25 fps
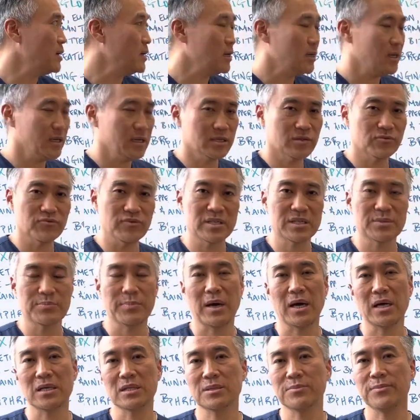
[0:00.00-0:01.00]
is
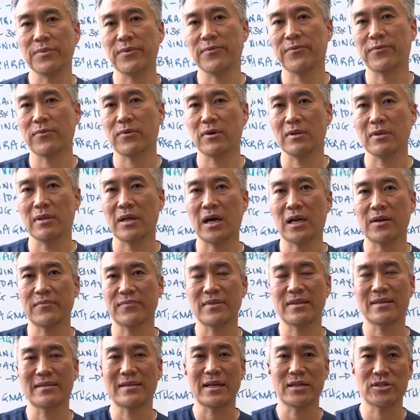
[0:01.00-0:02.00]
responsible for a lot of
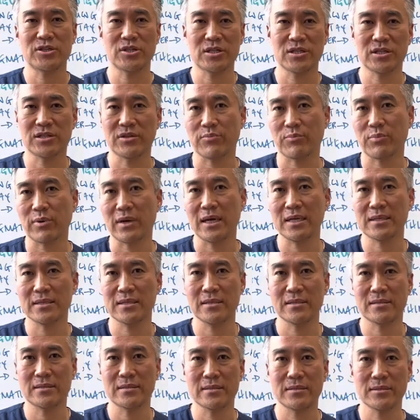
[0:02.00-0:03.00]
the digestive
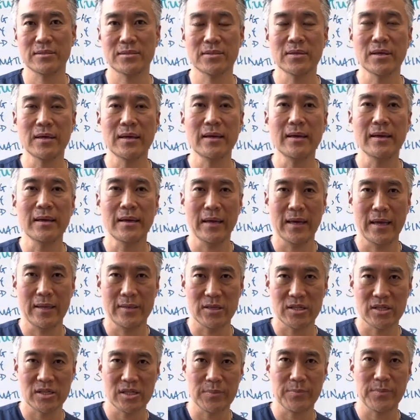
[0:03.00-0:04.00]
processes and the
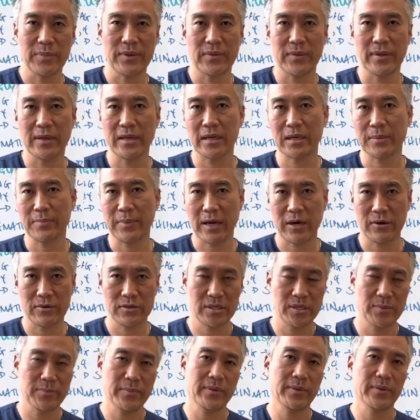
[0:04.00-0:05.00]
sympathetic
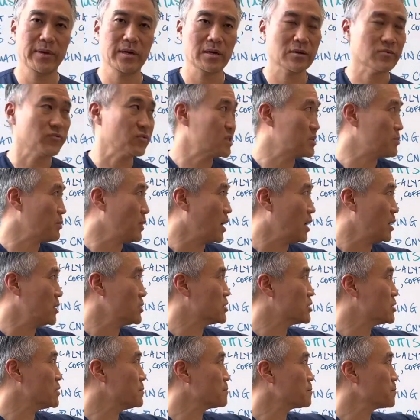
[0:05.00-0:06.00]
parasympathetic
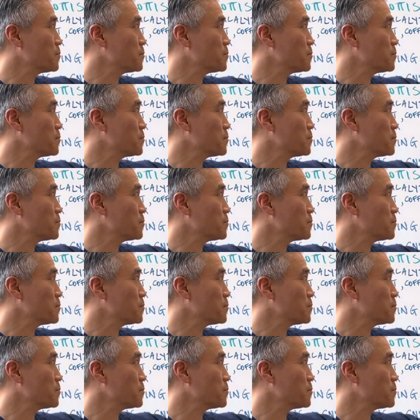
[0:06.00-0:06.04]
response.